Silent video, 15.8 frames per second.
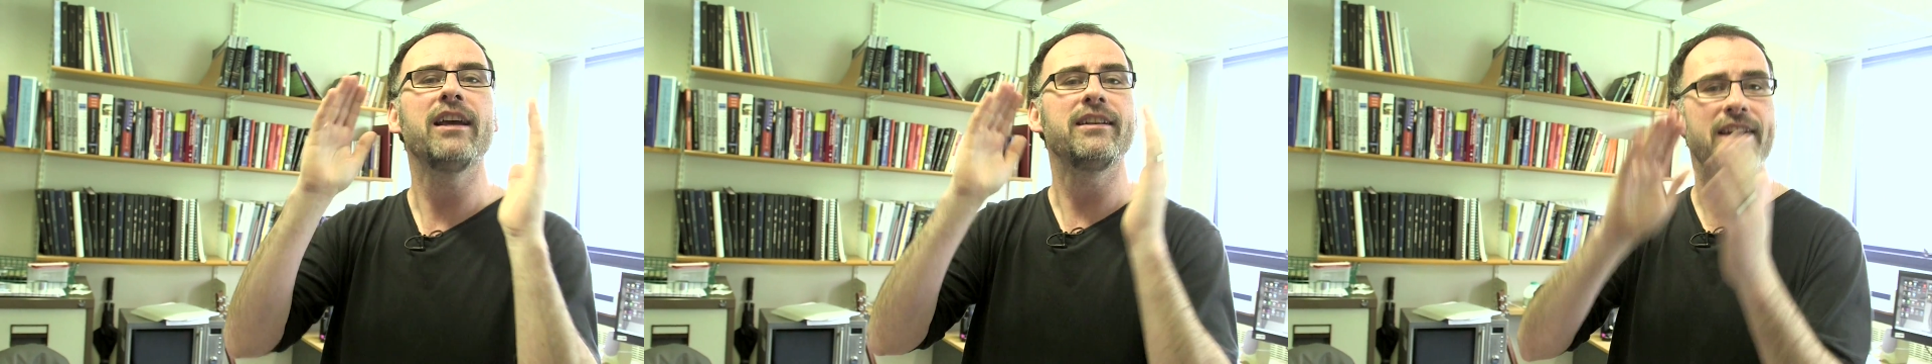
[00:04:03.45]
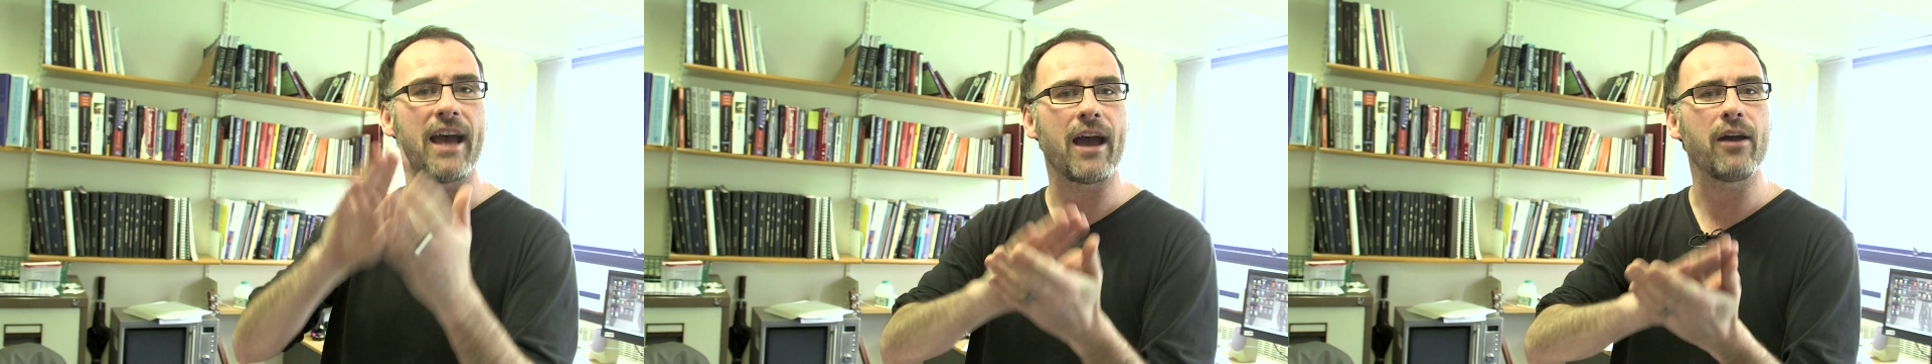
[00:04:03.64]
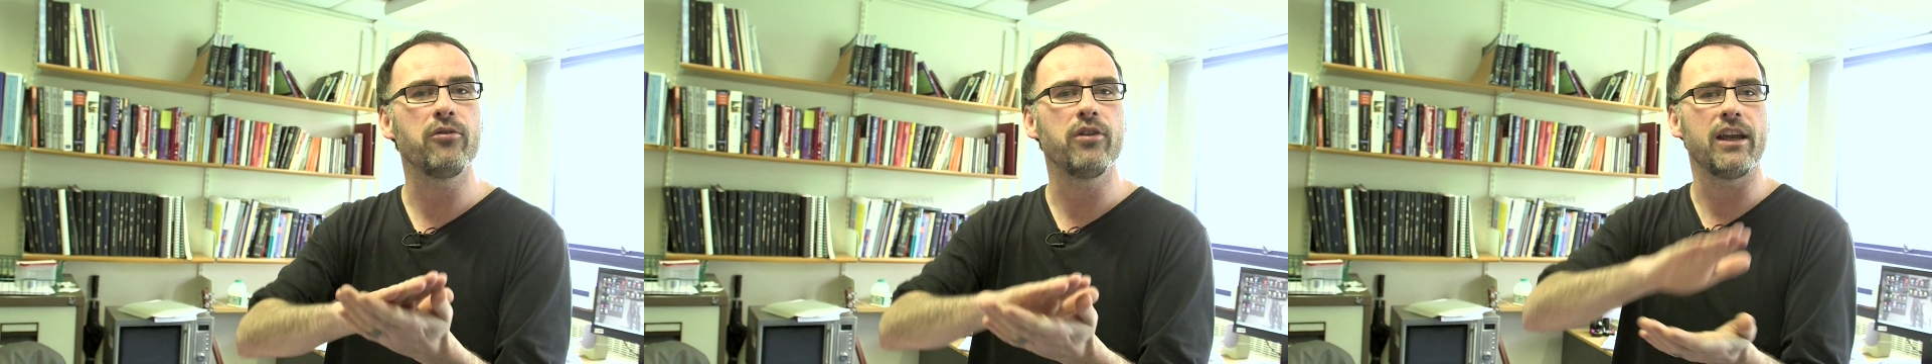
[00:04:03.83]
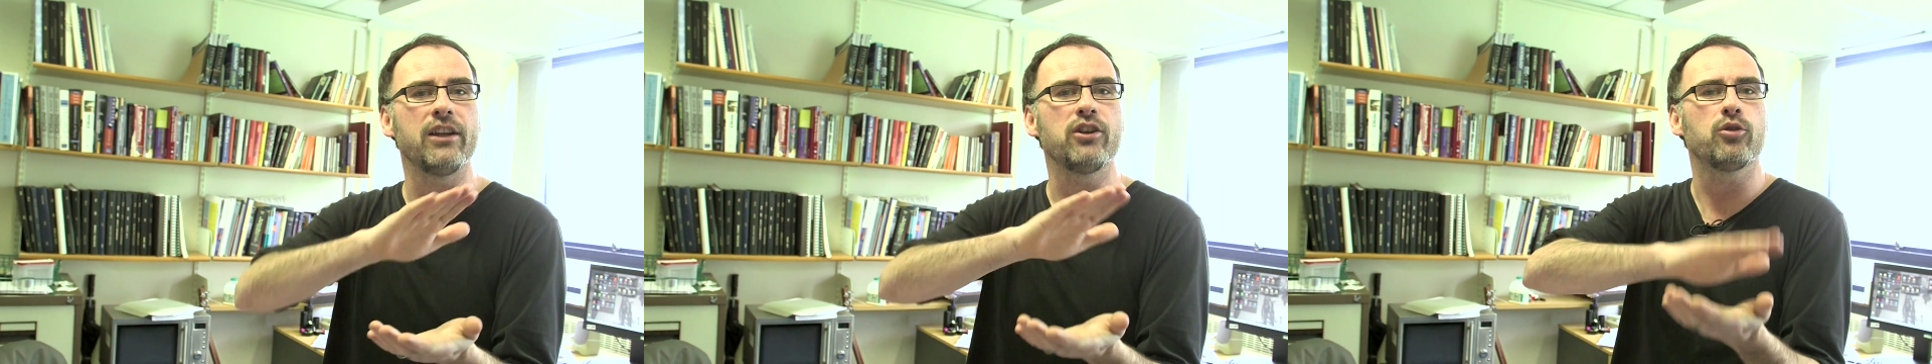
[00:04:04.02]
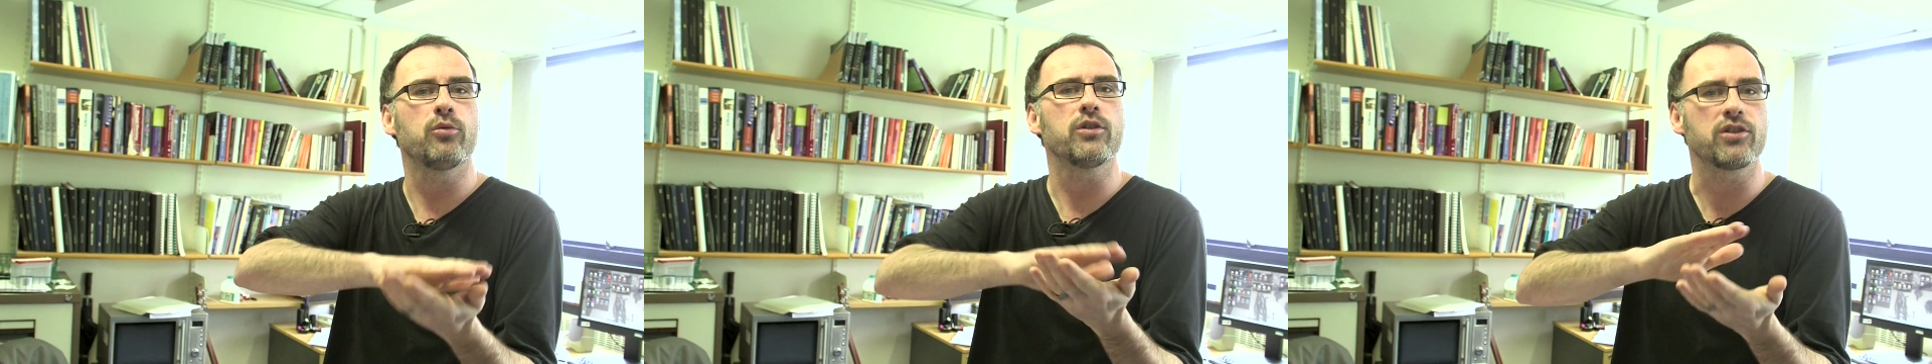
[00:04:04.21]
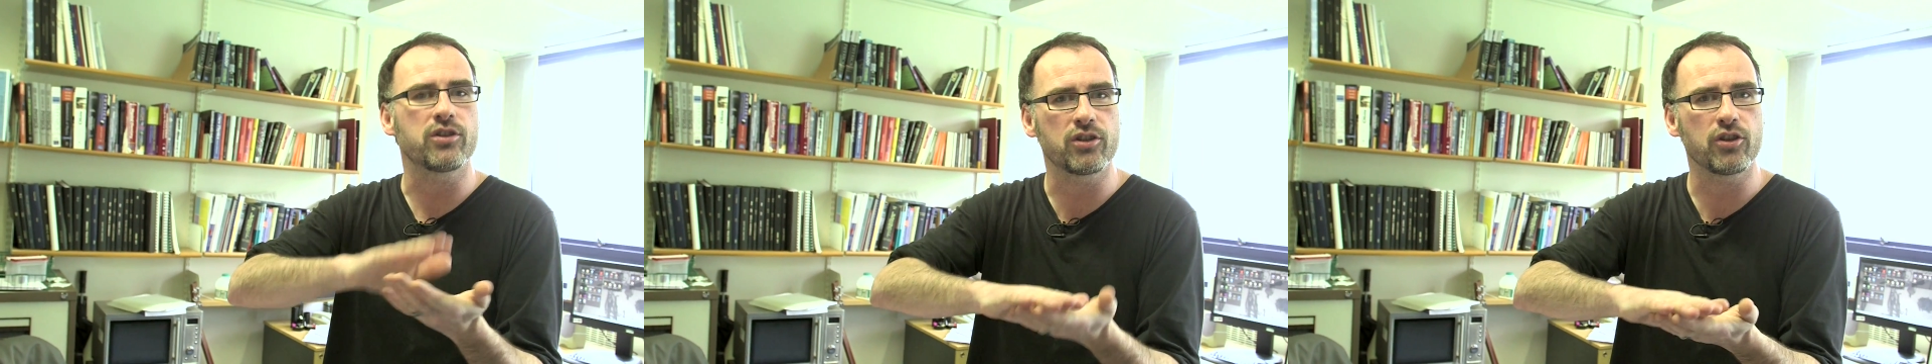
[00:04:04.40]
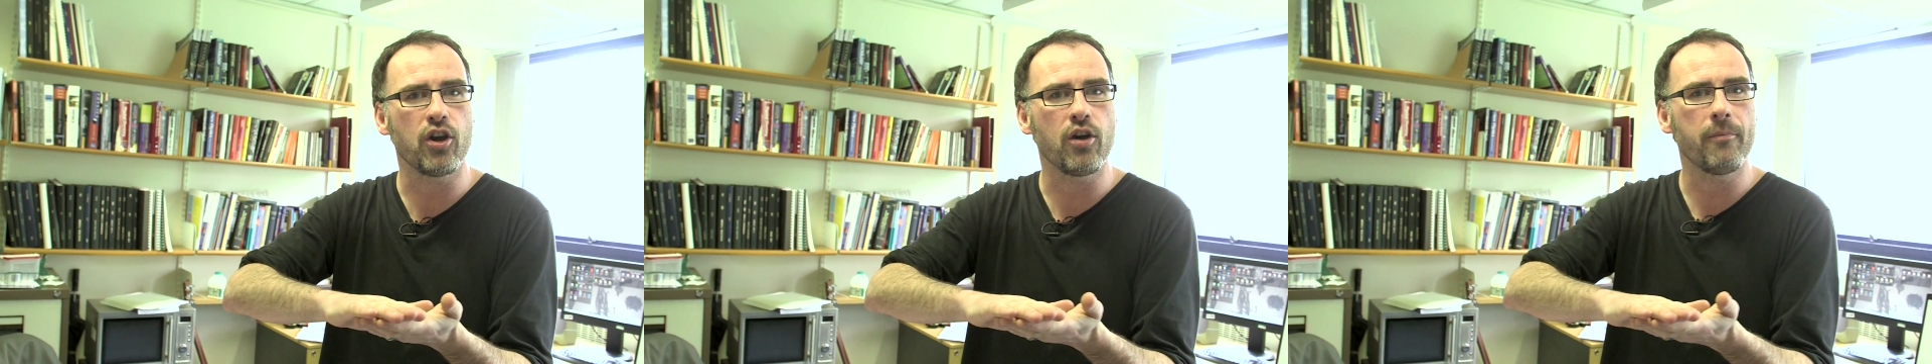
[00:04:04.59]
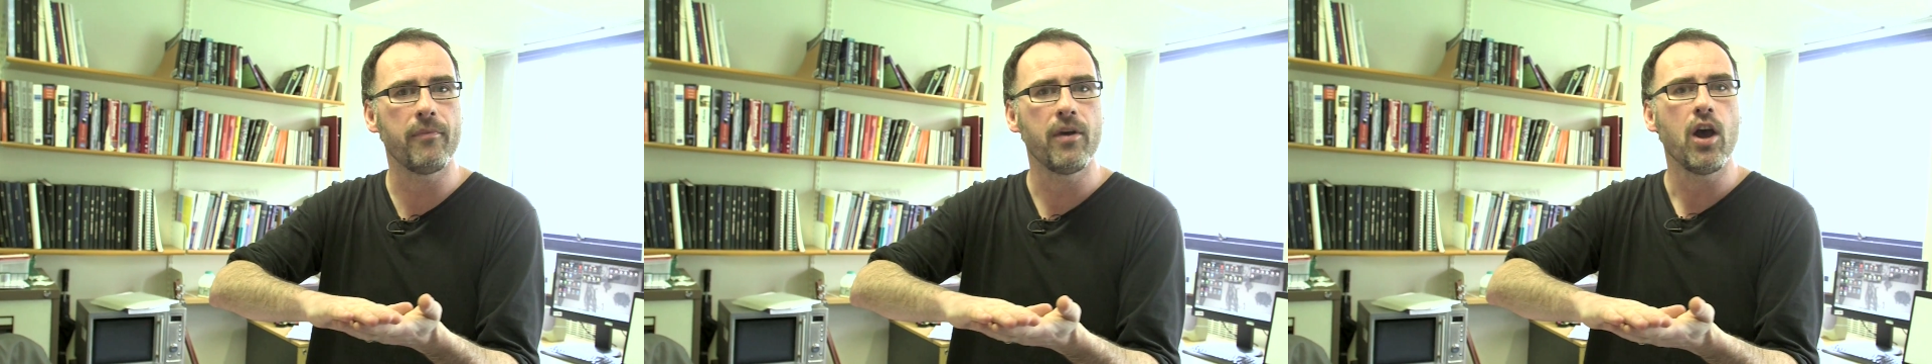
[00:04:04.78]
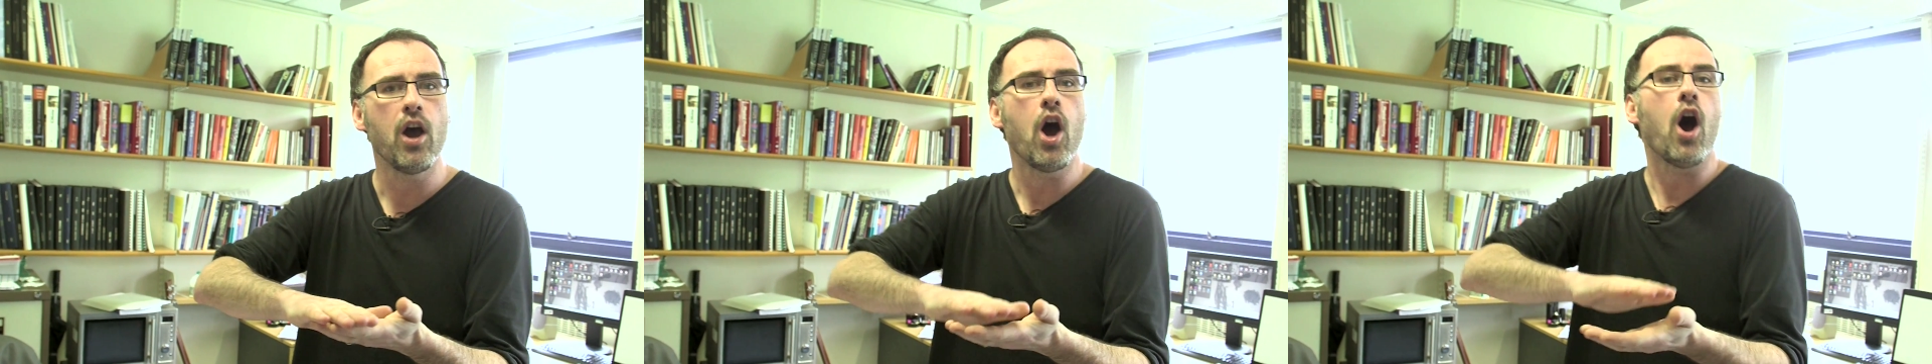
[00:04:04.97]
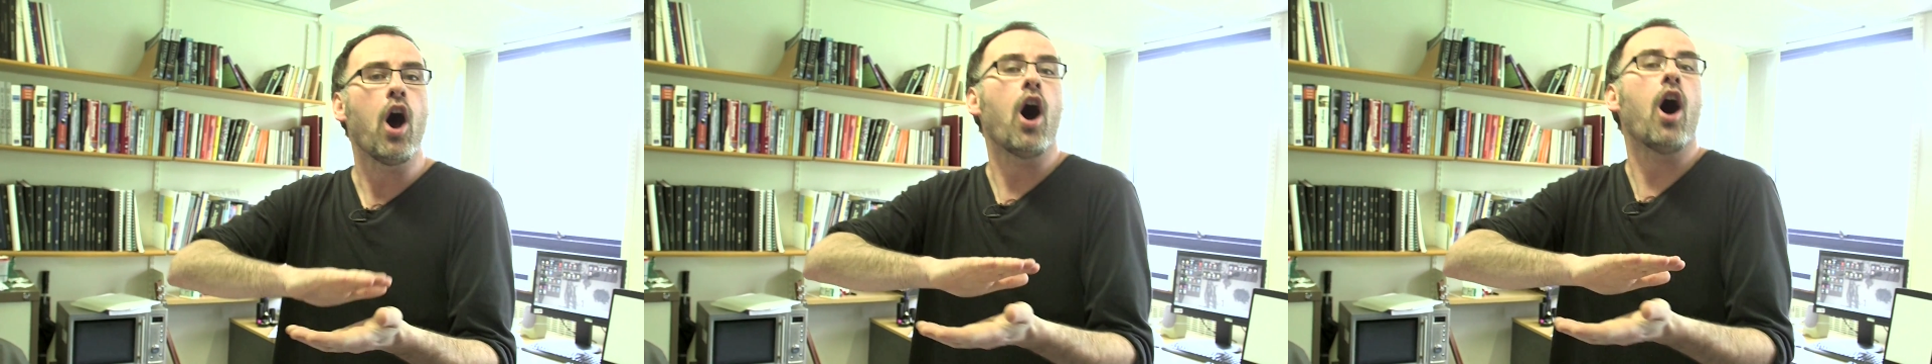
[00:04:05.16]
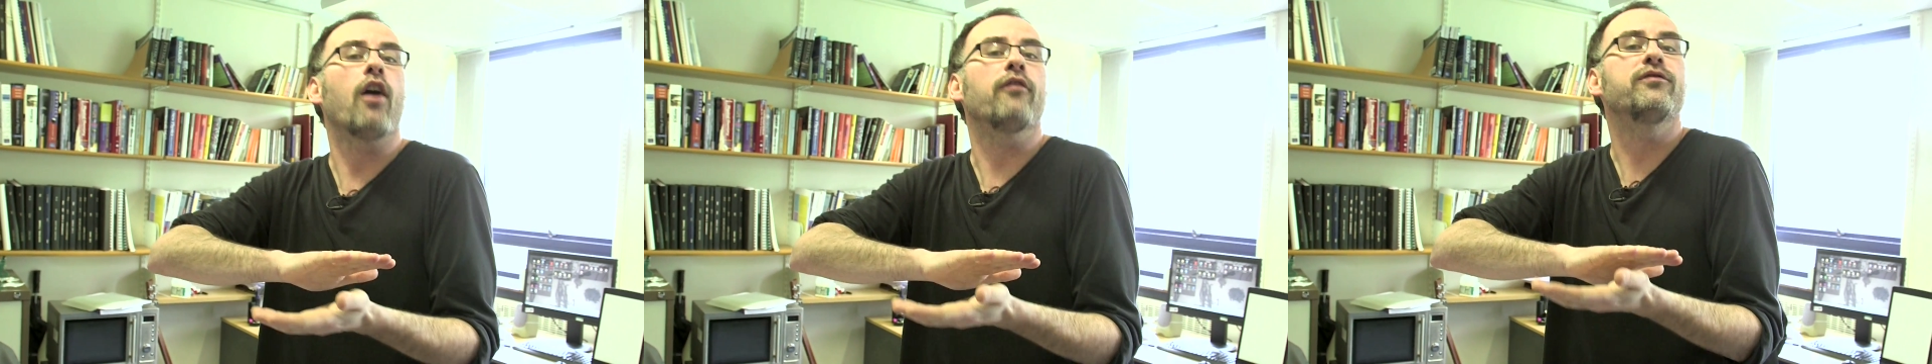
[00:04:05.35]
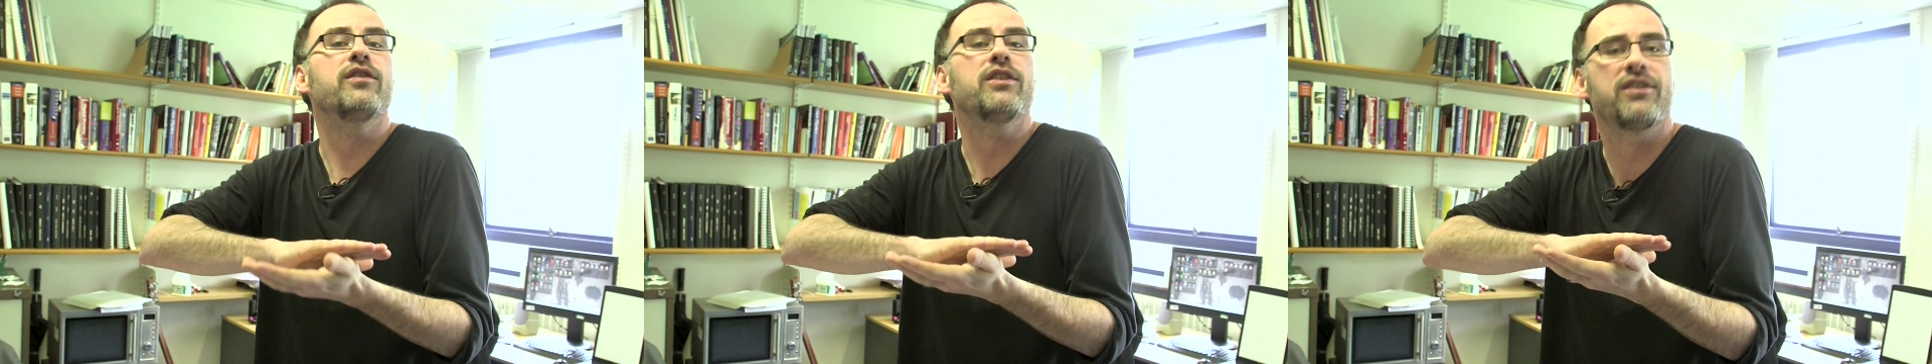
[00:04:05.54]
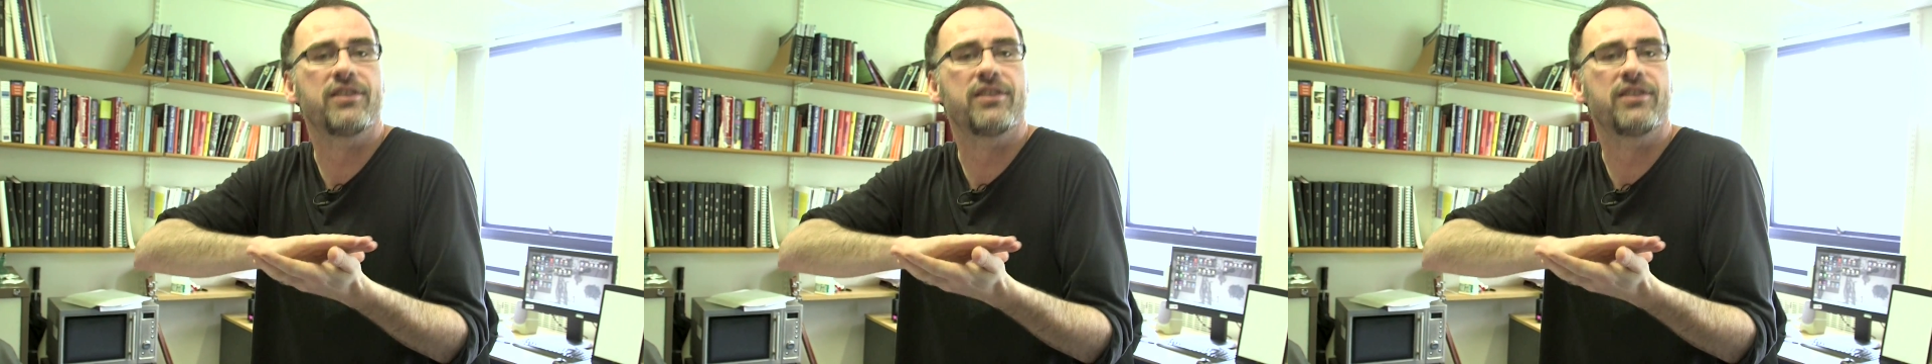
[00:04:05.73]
down into a sum of